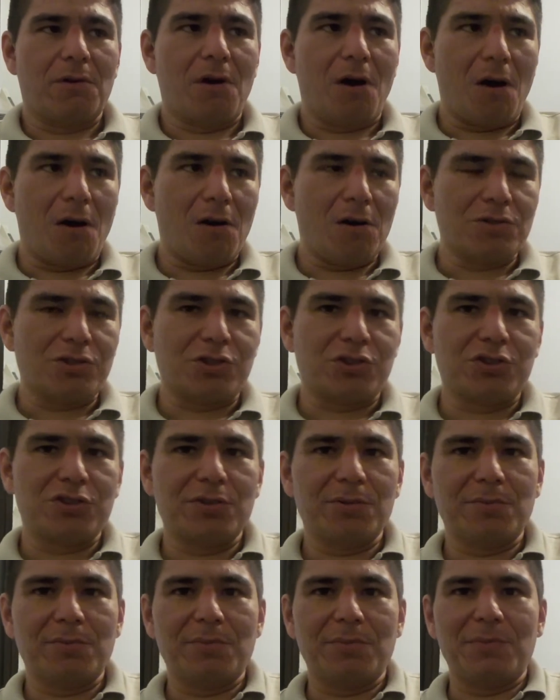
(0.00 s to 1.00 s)

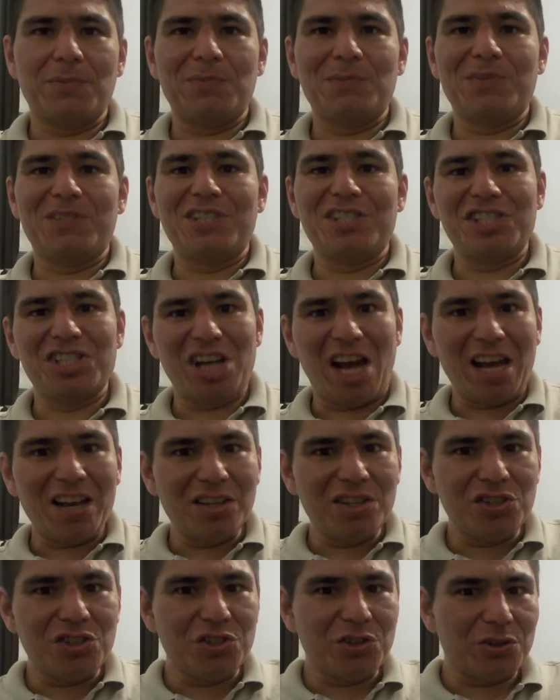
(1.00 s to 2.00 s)
awesome
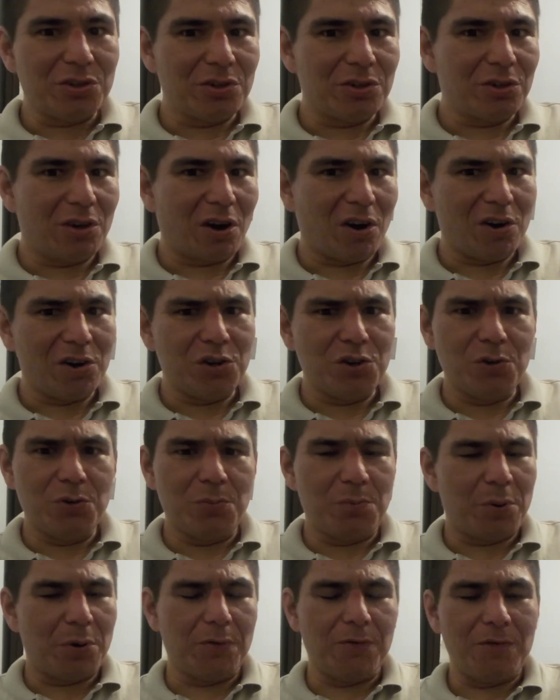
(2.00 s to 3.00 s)
Challenger. Are you
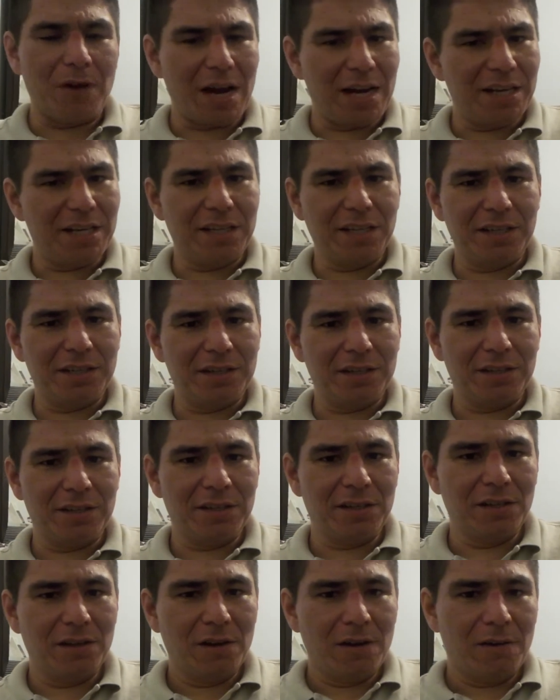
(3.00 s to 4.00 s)

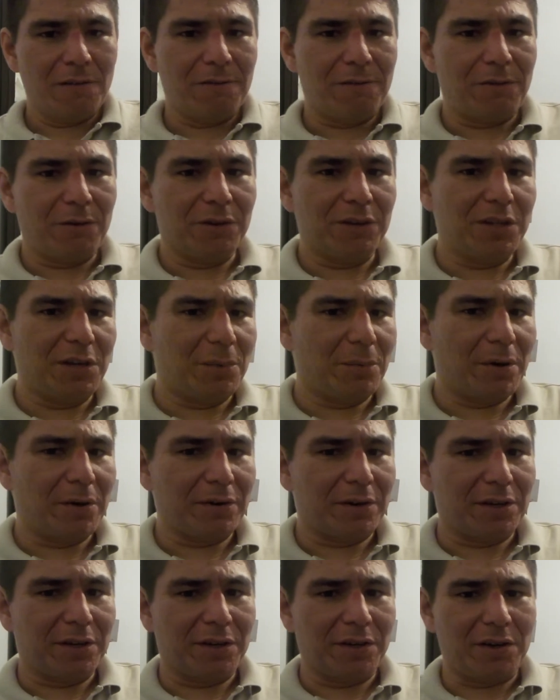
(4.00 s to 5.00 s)
providing for the
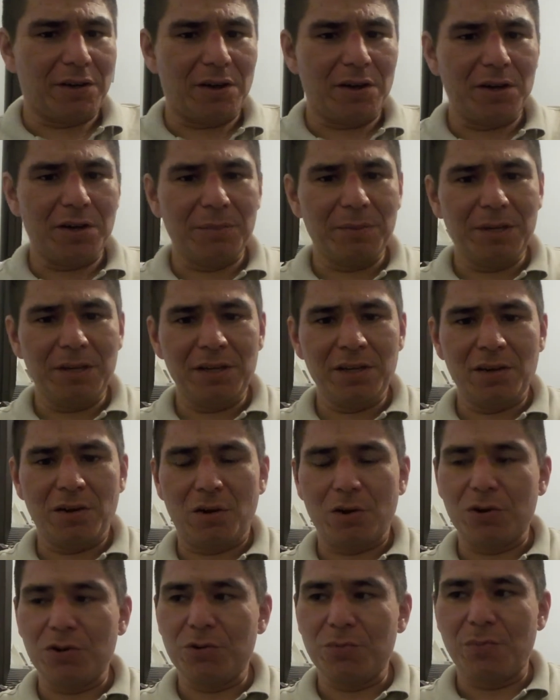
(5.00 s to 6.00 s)
American economy?
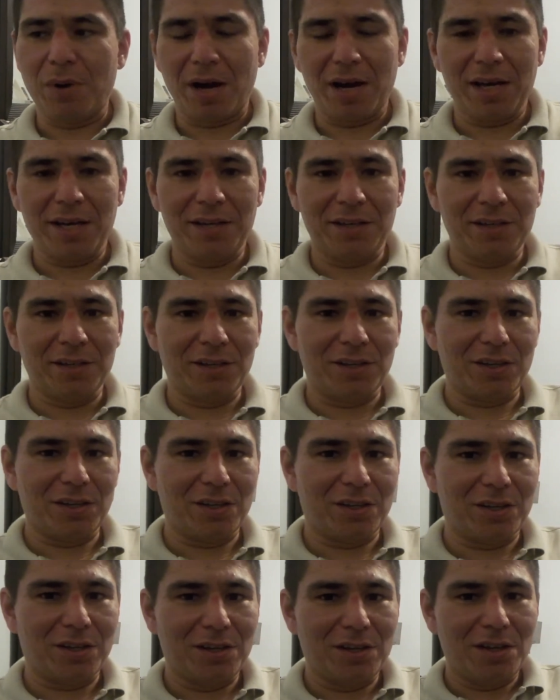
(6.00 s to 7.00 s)
Are you buying
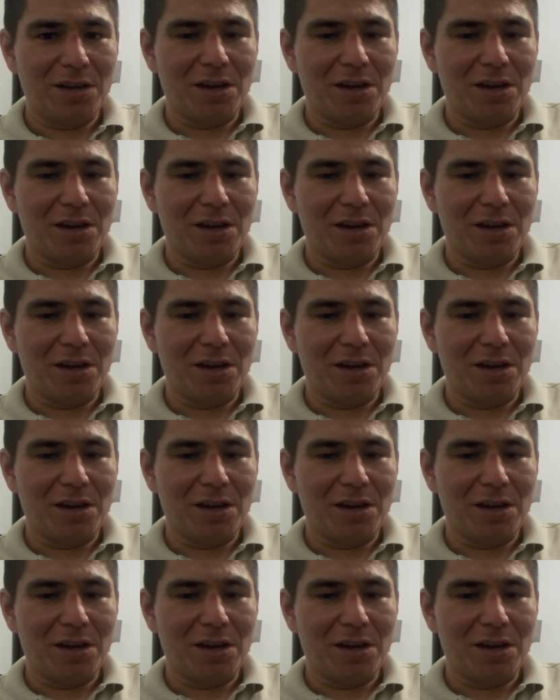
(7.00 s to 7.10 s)
a